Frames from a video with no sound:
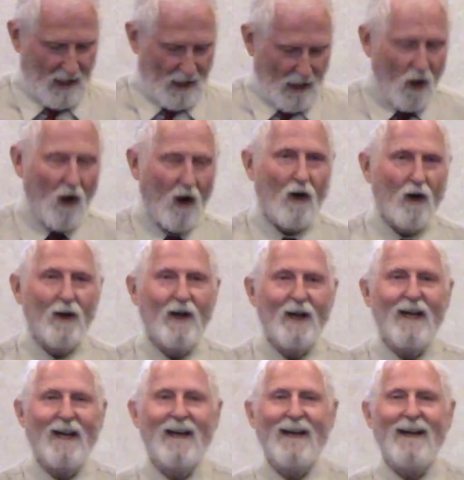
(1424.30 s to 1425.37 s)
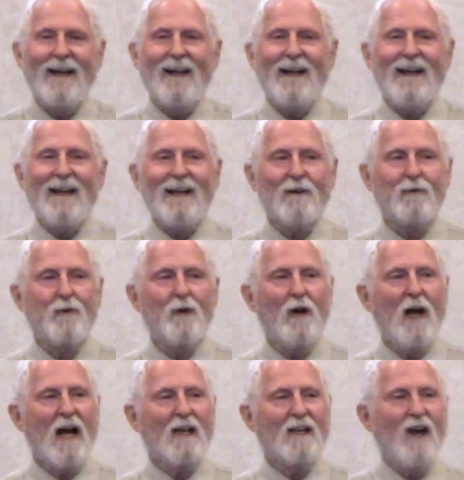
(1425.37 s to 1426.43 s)
are if
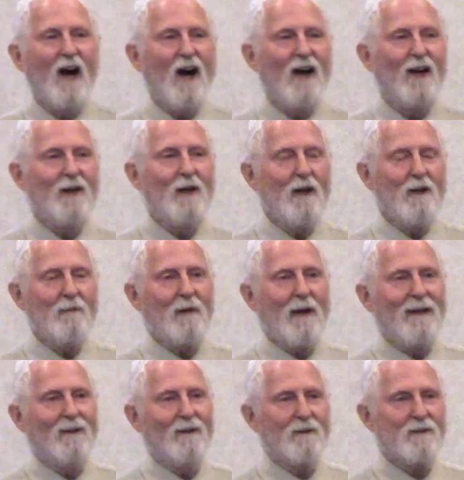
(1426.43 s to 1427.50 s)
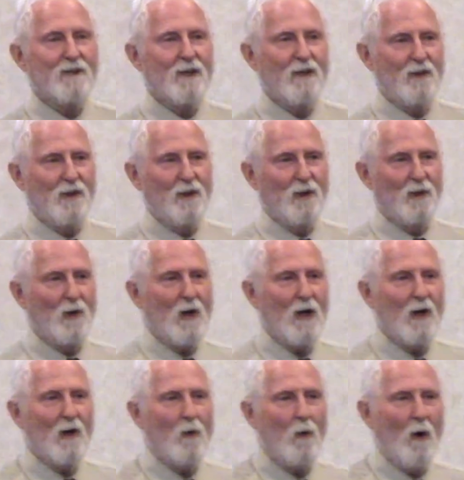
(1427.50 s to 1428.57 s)
God fails to do
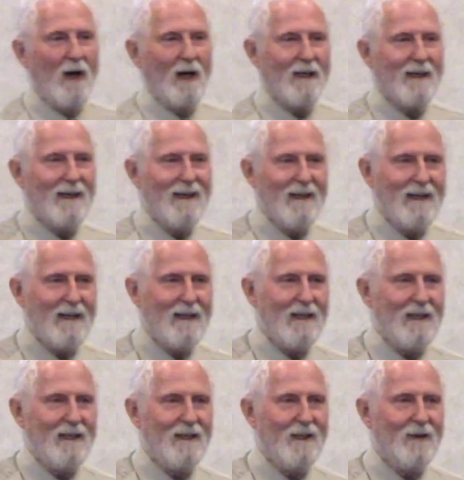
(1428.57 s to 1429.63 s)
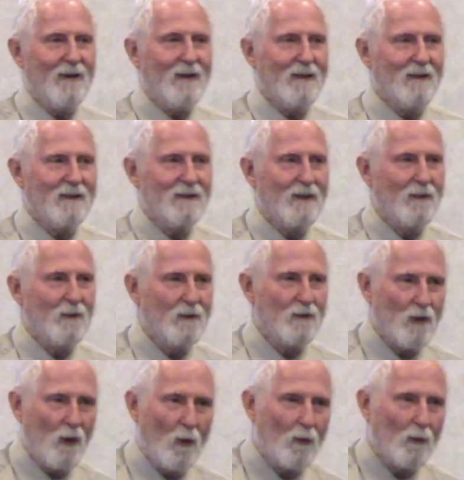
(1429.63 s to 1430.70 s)
what he
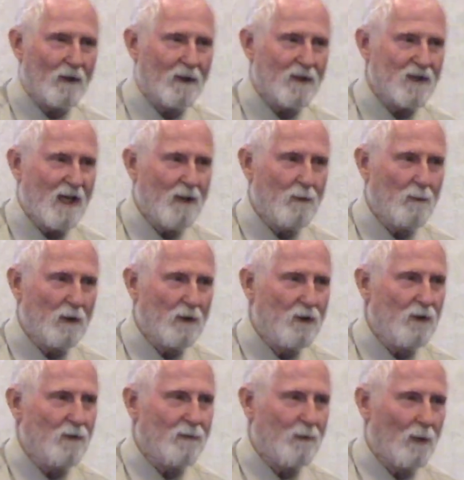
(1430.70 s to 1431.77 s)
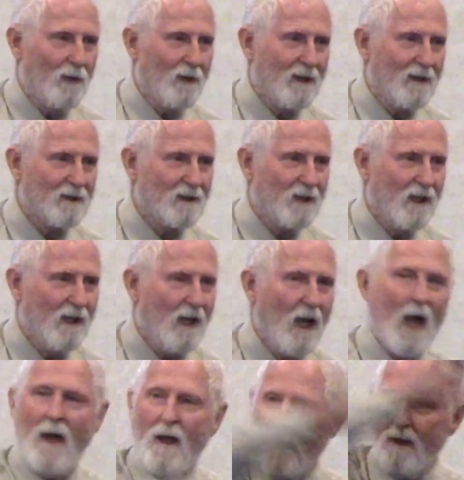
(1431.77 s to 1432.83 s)
told us he would do for us.
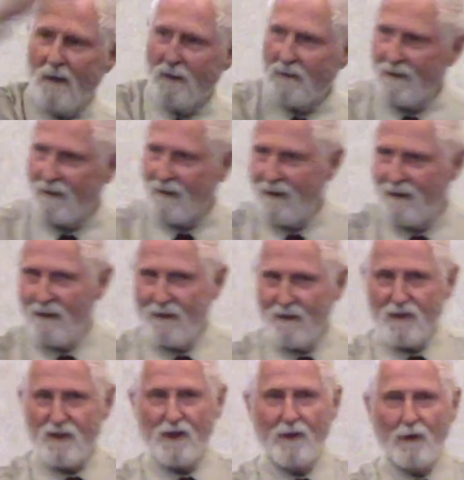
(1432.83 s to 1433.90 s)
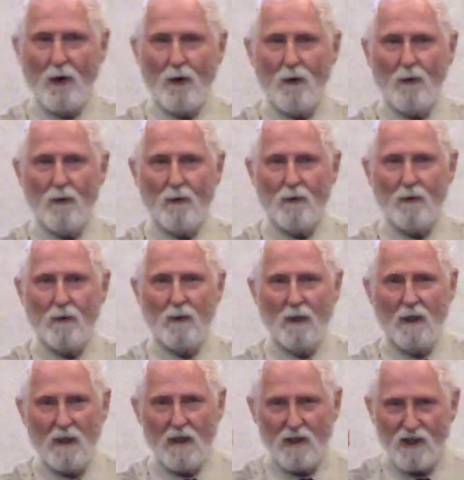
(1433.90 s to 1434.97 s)
Zero,
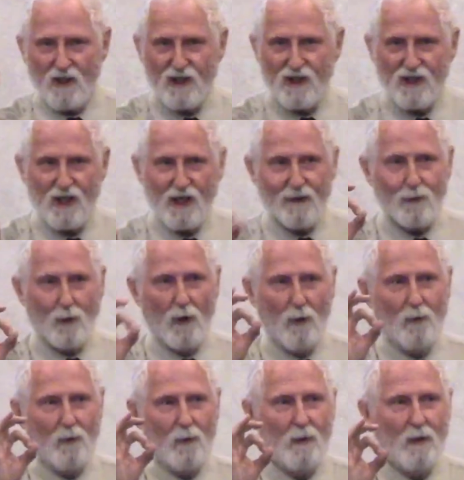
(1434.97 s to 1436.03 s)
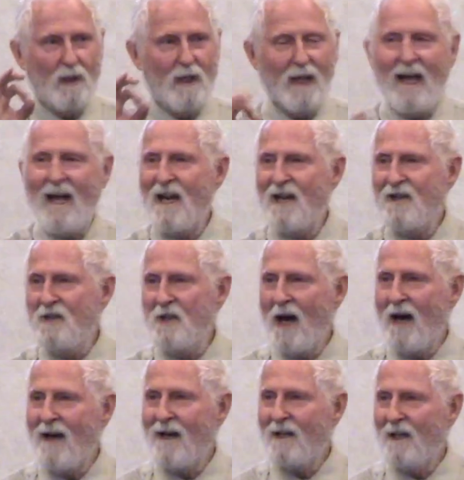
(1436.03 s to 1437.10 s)
zero,
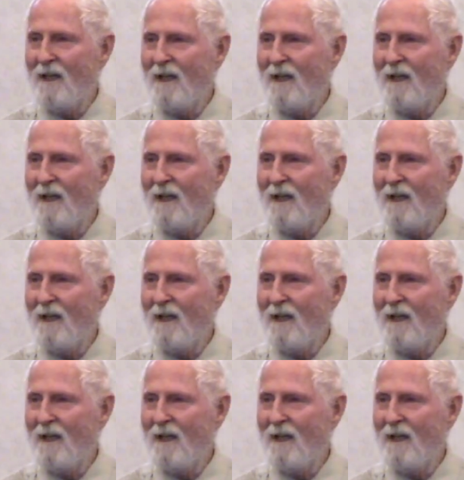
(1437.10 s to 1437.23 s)
none,